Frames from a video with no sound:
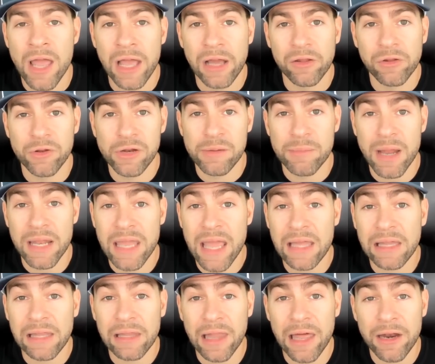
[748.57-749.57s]
including my
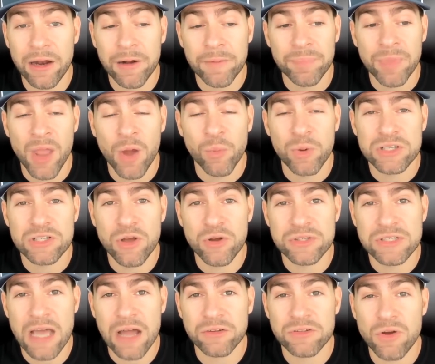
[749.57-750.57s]
daily letter, which
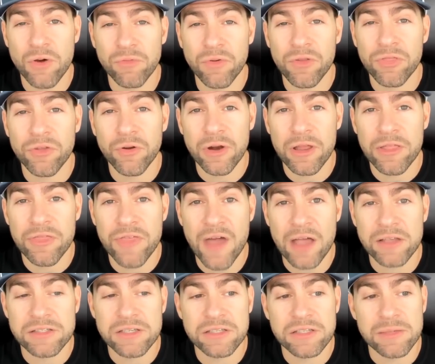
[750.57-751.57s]
goes out to over
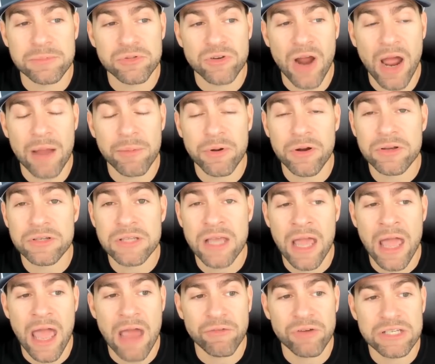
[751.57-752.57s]
30,000 subscribers
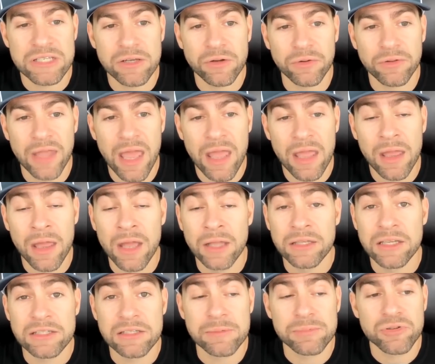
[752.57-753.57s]
every single day.
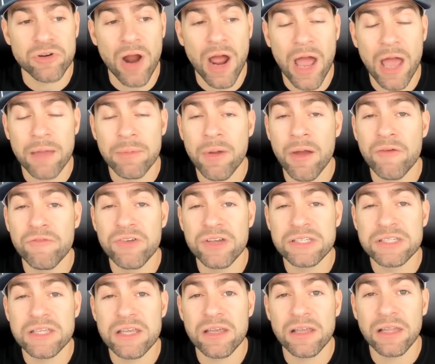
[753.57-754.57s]
To subscribe,
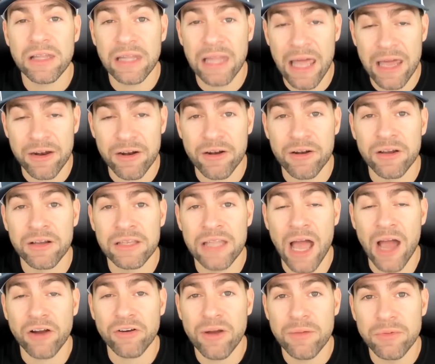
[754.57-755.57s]
visit
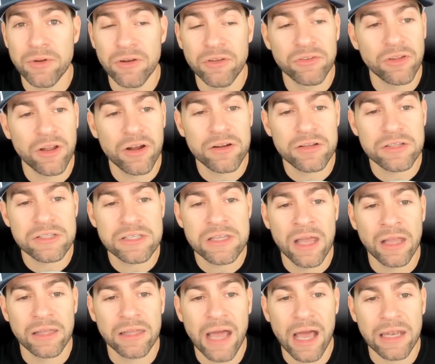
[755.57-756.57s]

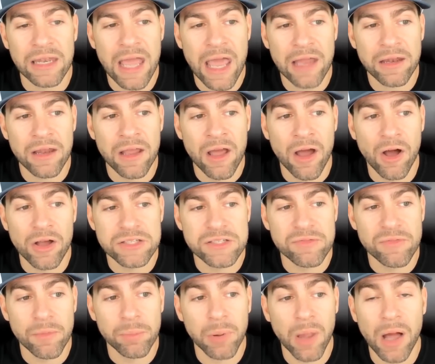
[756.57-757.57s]
letter.cryptonewsalerts.net. Also,
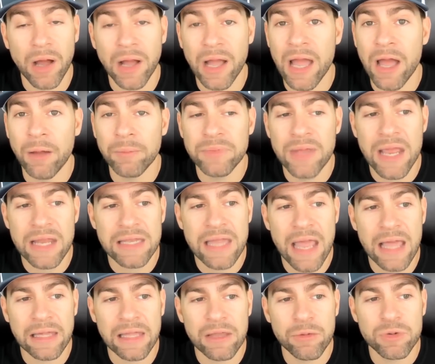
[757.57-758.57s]
have a blog I update
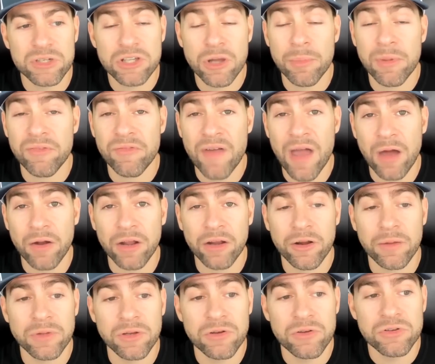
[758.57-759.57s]
daily, which can be found at
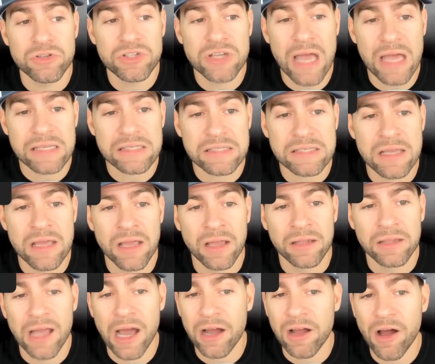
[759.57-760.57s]
cryptonewsyes.com
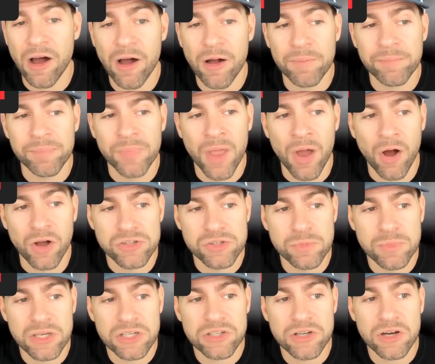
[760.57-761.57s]
com. Also,
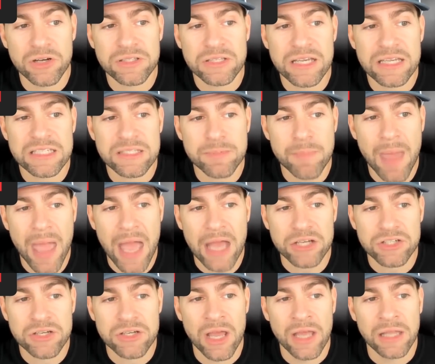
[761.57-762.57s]
be sure to
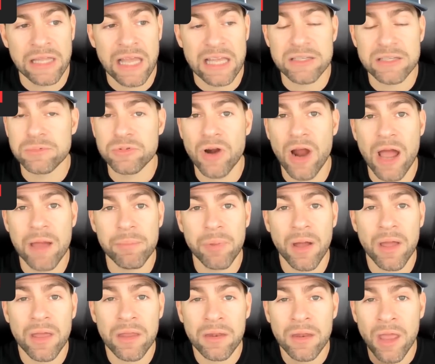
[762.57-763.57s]
smash that subscribe
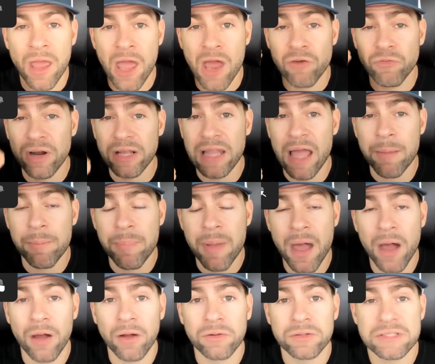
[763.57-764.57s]
button and ring that
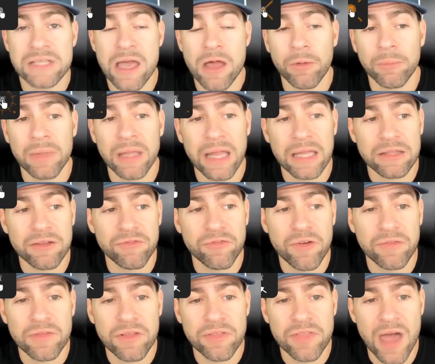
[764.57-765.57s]
bell to help me get to
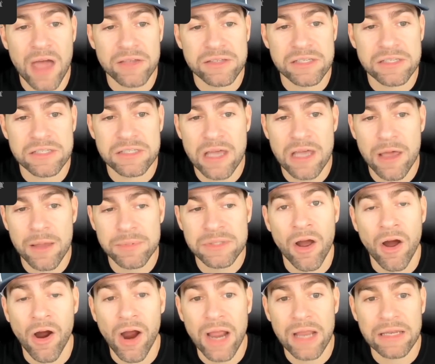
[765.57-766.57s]
50,000 subs.
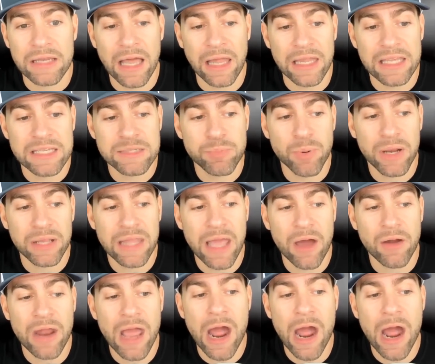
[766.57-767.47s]
All right, now let's break down